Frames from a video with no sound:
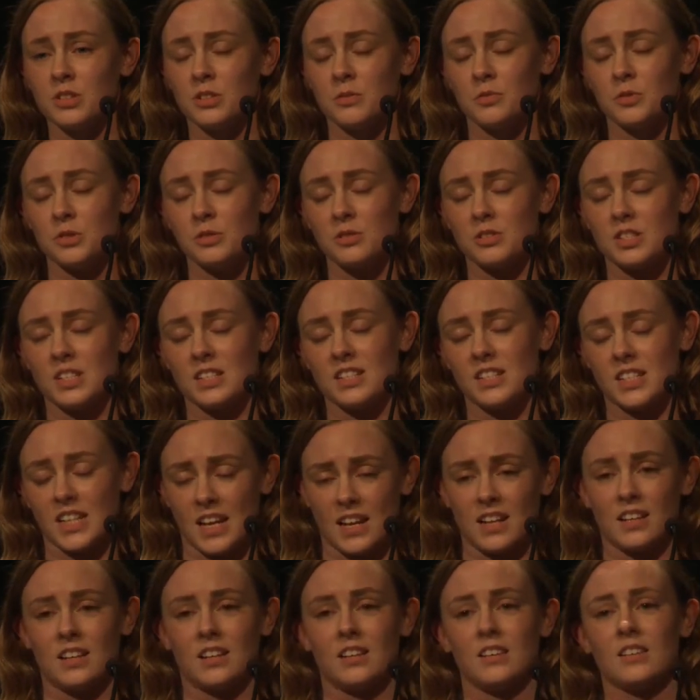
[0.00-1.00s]
views
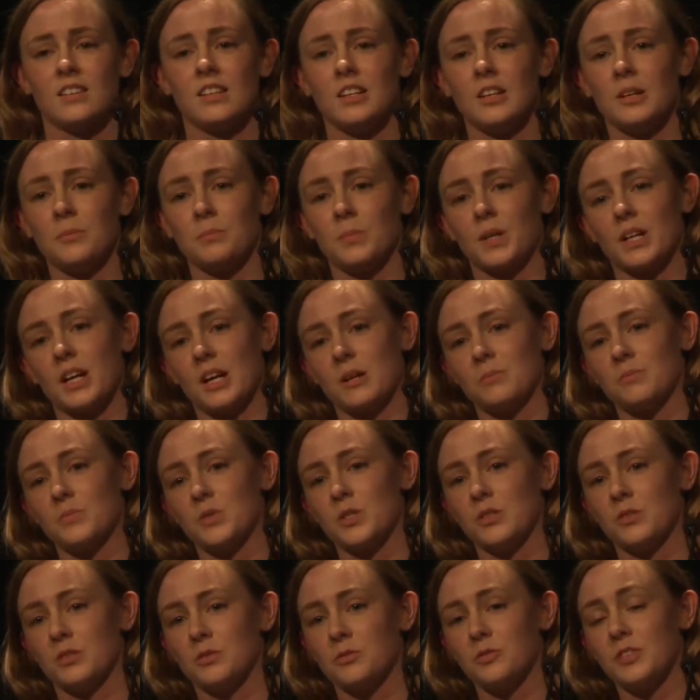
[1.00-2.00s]
container
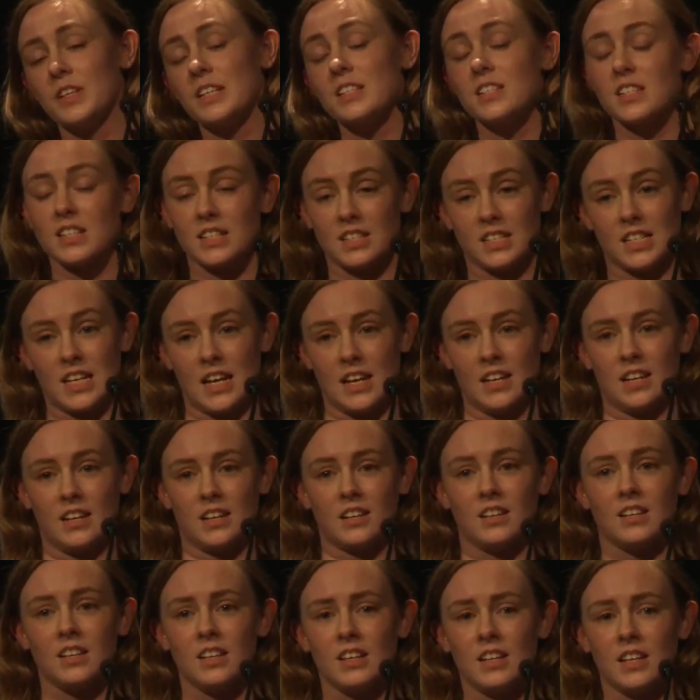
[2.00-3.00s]
becomes your Flex
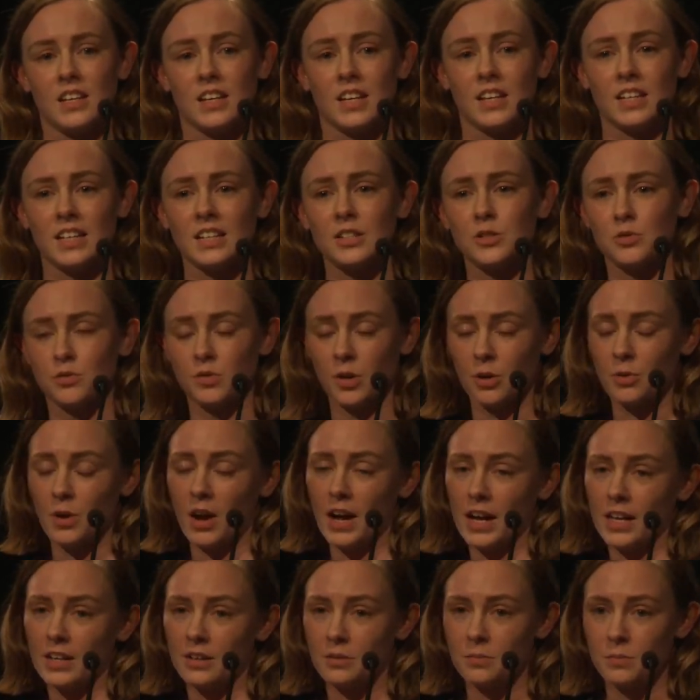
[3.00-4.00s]
container, and each row
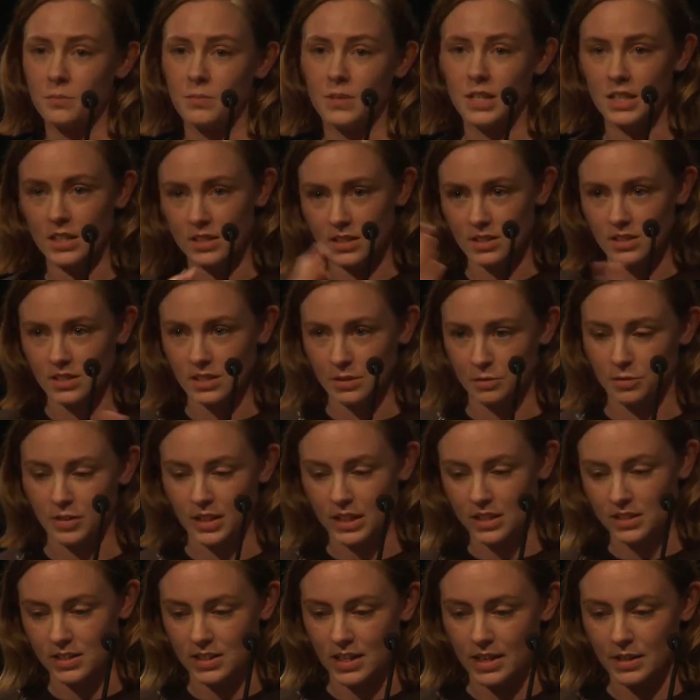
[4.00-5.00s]
item is a
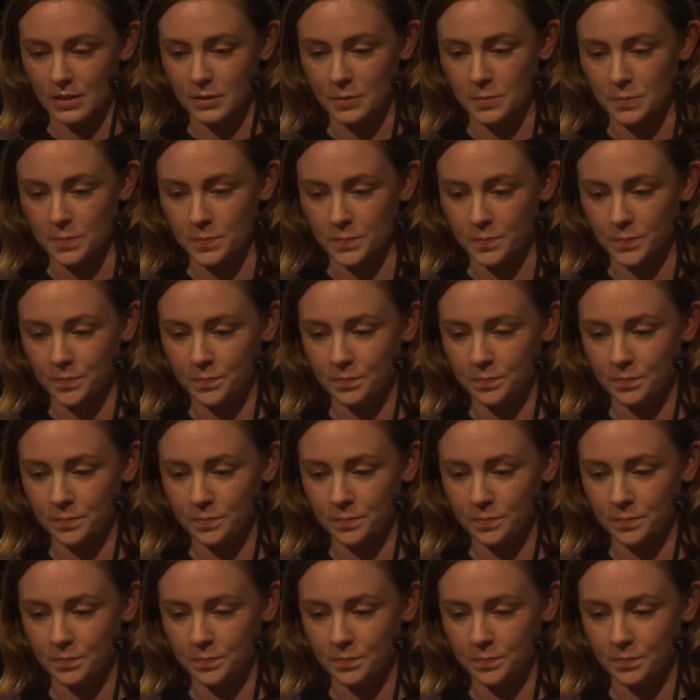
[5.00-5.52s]
Flex item.